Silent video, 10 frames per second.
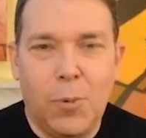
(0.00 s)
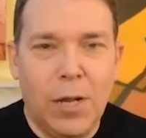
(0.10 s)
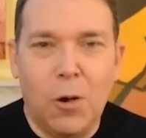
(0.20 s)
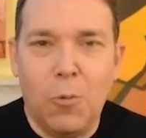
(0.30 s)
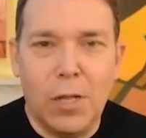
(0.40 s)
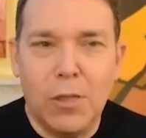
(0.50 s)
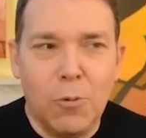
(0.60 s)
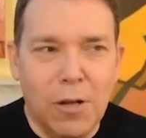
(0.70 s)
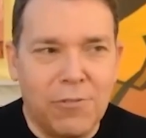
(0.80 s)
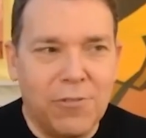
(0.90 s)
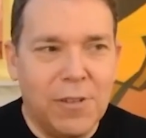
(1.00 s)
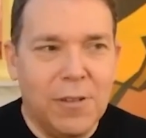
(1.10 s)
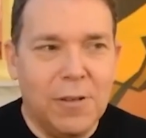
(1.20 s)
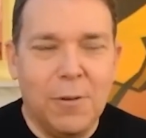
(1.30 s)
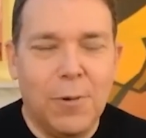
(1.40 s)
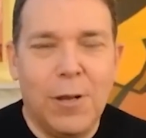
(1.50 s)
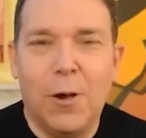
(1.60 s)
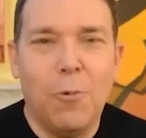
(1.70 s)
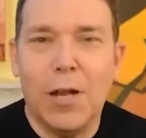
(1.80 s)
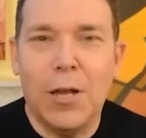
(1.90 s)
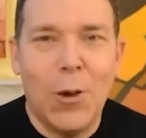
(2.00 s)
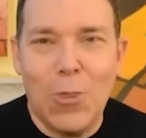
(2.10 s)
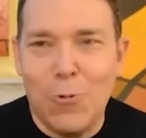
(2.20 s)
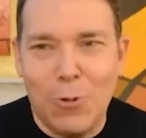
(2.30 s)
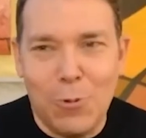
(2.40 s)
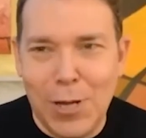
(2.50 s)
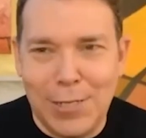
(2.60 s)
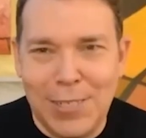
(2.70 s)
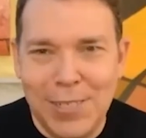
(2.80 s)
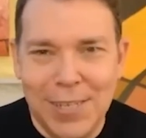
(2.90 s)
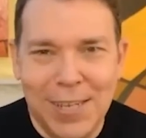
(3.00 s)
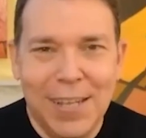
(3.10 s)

but we don't want the wolf. We don't want to go through the woods.